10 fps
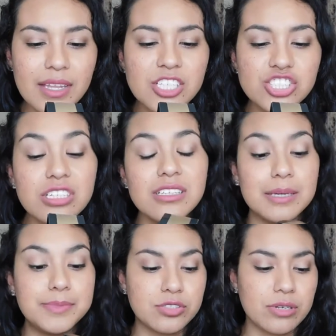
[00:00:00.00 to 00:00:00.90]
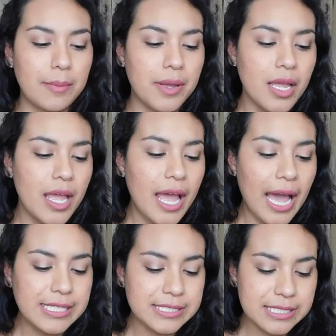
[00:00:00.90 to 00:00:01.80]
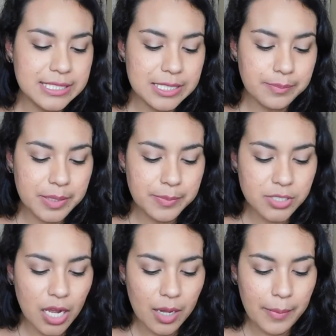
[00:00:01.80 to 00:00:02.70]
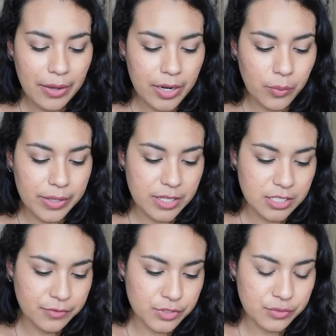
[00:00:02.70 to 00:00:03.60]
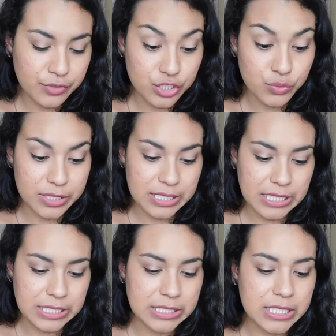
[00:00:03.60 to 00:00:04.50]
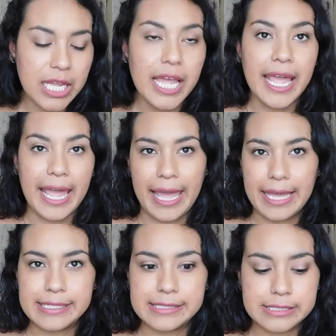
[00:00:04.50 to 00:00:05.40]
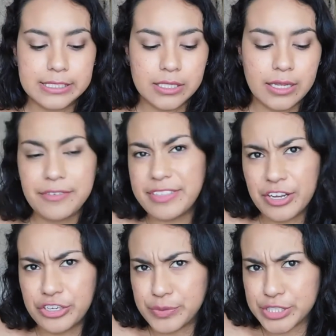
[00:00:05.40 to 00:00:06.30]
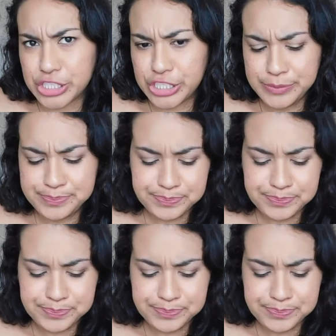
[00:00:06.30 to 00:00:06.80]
Sugar Lip Scrub. I'd seen some people talk about it when this was first released, and everything I heard was good.